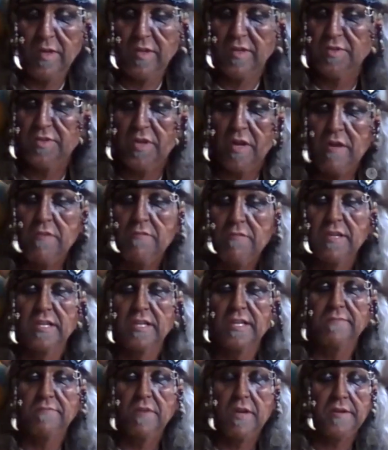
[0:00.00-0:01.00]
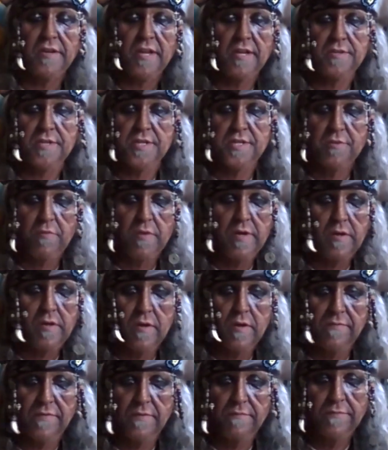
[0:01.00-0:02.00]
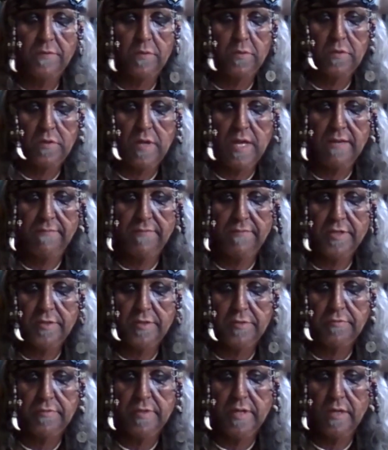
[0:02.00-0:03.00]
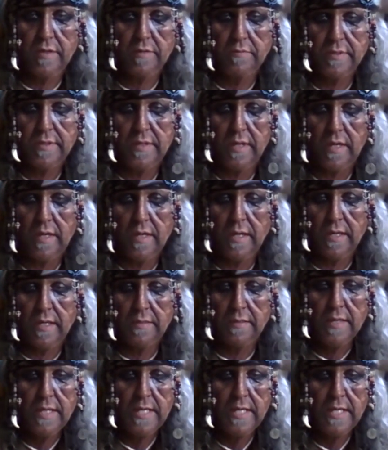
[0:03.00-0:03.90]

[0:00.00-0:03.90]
because I only live right down the street off of Fuller Avenue, you know. And